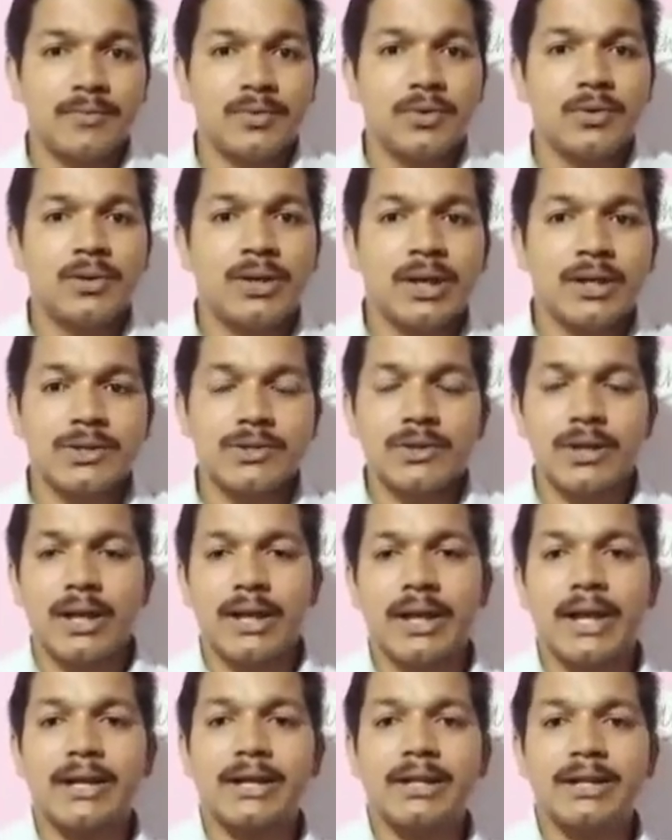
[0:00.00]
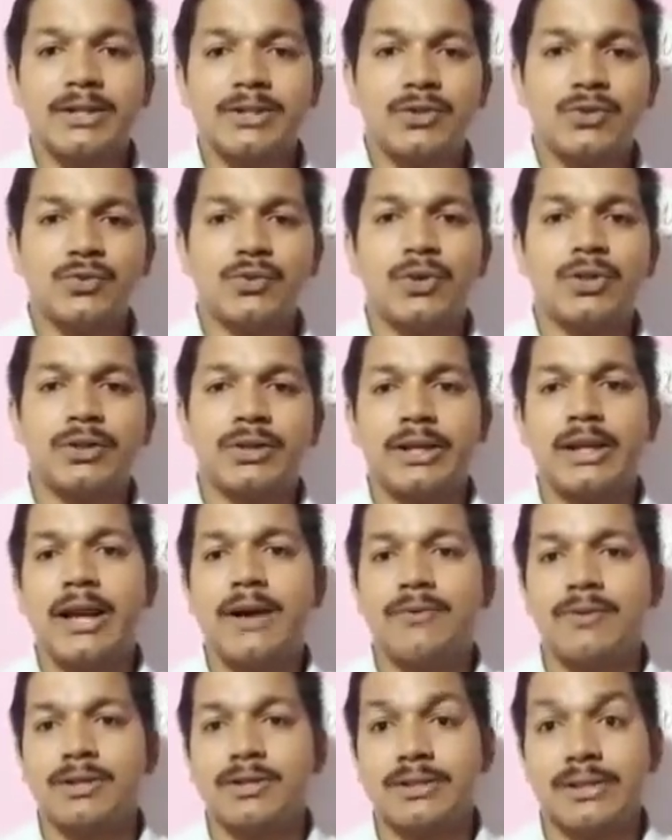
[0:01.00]
Okay, so like at least 2 or 3
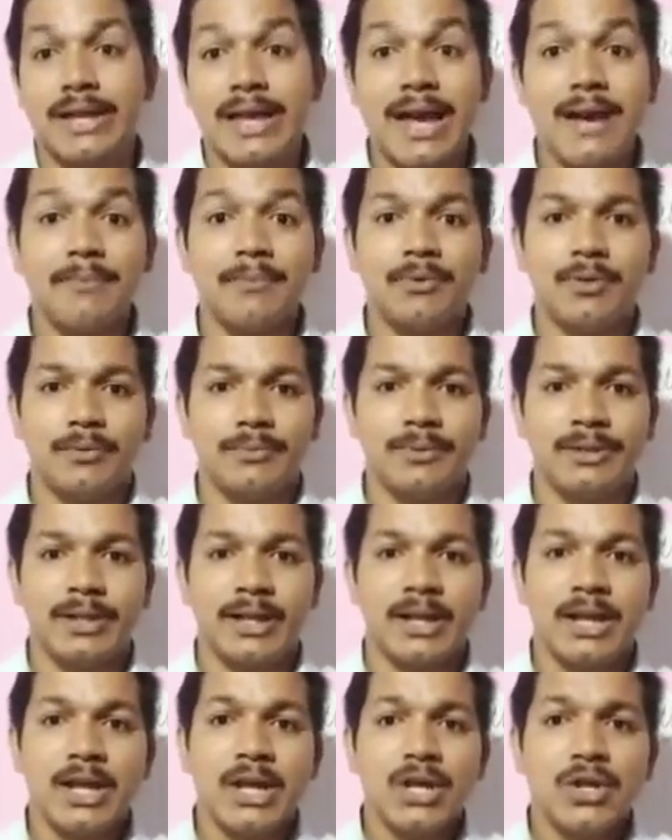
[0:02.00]
hours gap will be there.